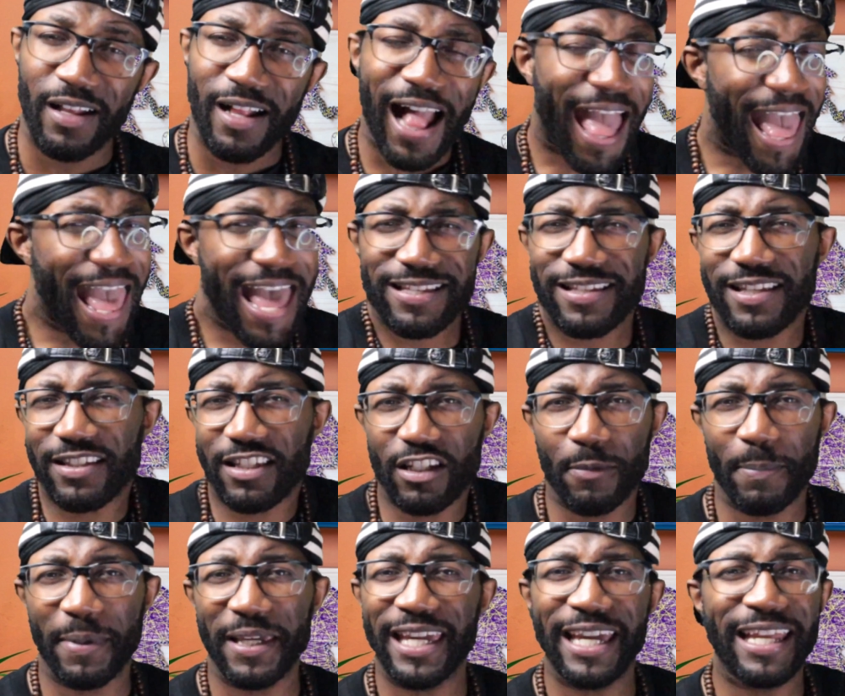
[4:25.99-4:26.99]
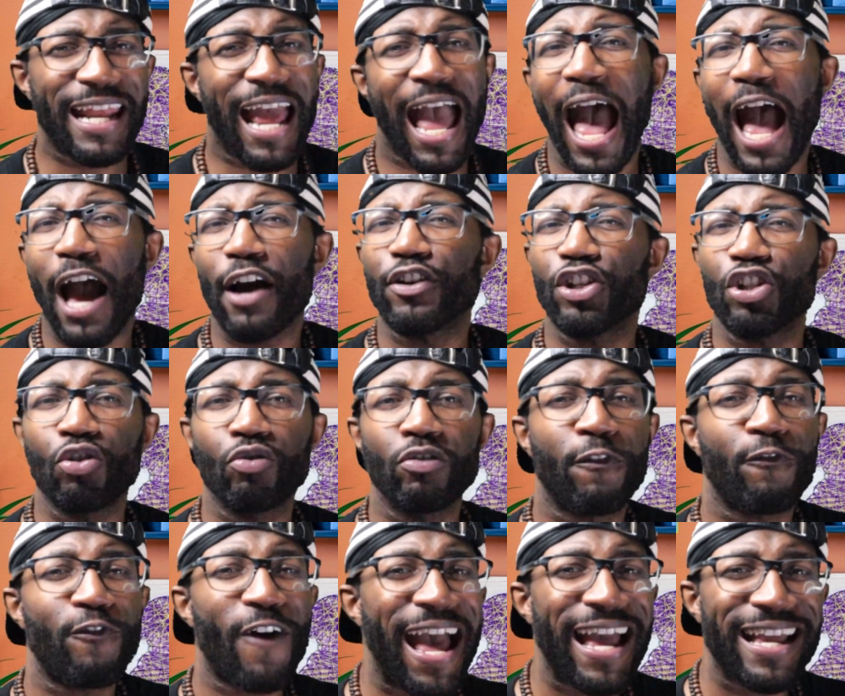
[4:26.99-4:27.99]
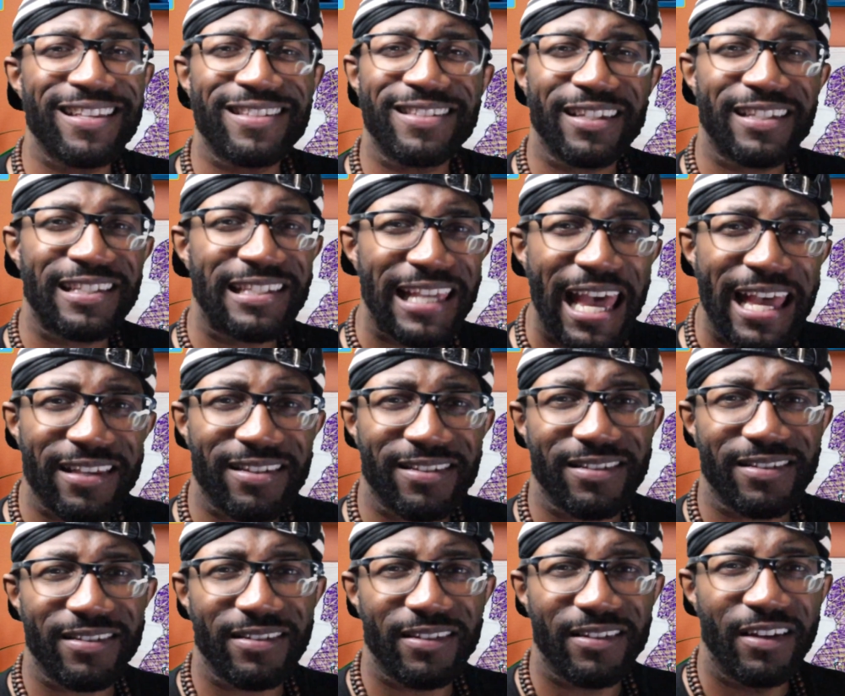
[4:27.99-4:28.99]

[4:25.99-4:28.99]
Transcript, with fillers: I asked this in the beginning how do you define success?